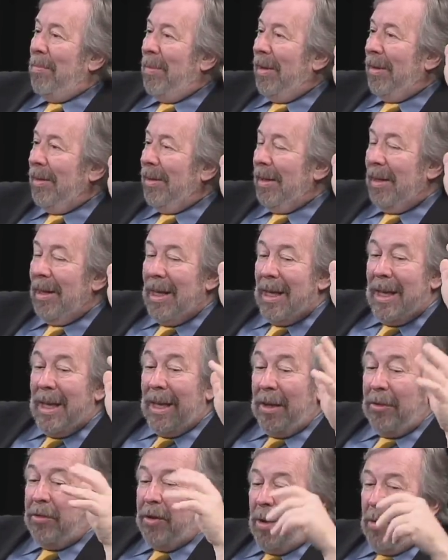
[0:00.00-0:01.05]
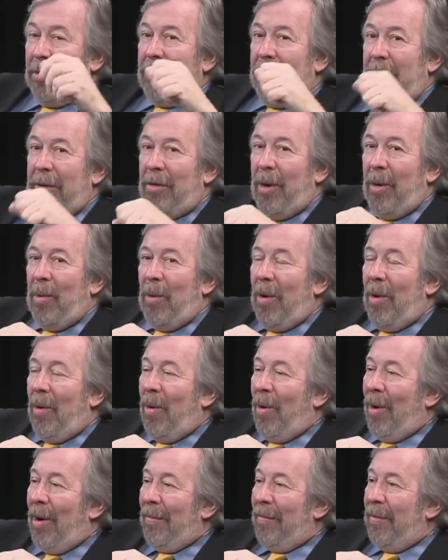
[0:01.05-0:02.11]
building is going to throw
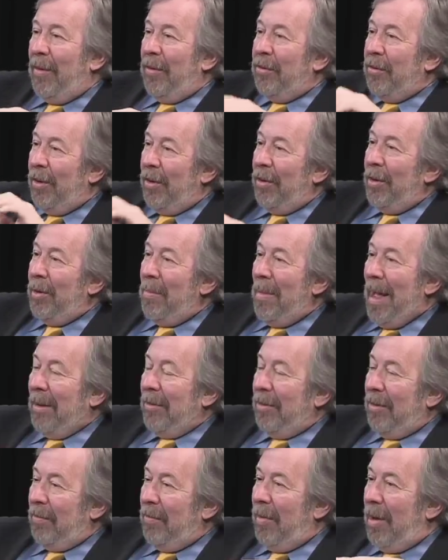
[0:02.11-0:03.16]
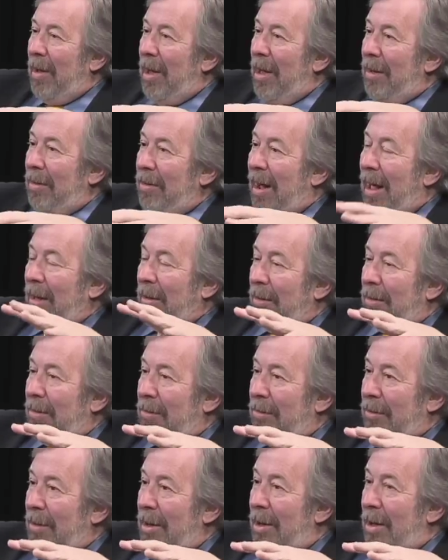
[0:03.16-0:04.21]
off a certain amount of
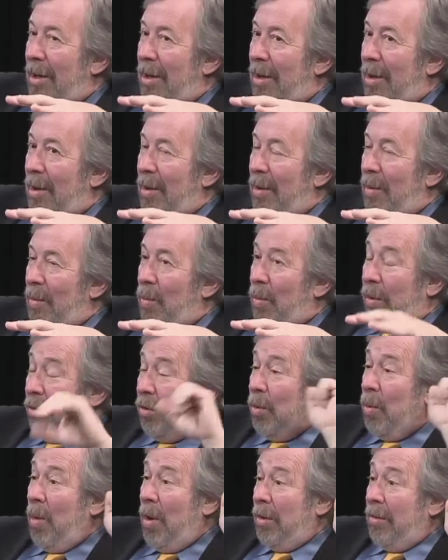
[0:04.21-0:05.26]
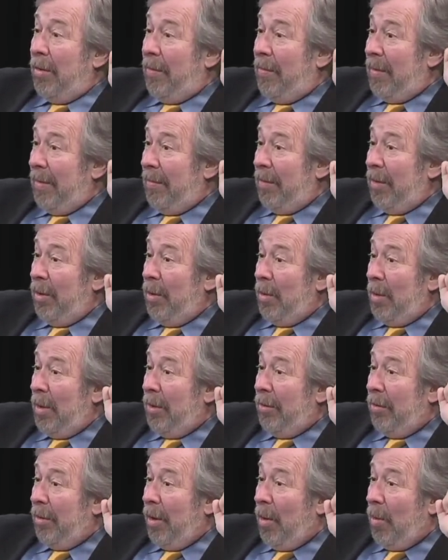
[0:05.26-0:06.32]
dollars, would 250
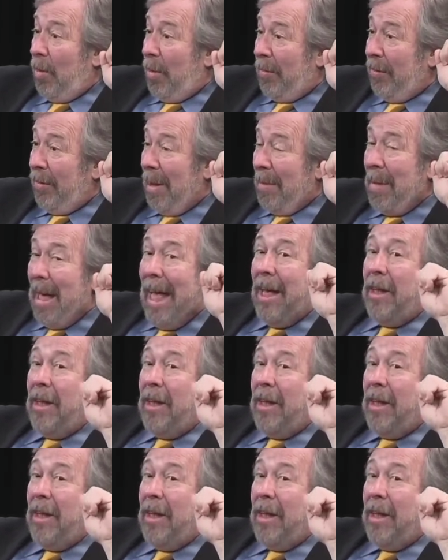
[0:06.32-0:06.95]
units throw off some?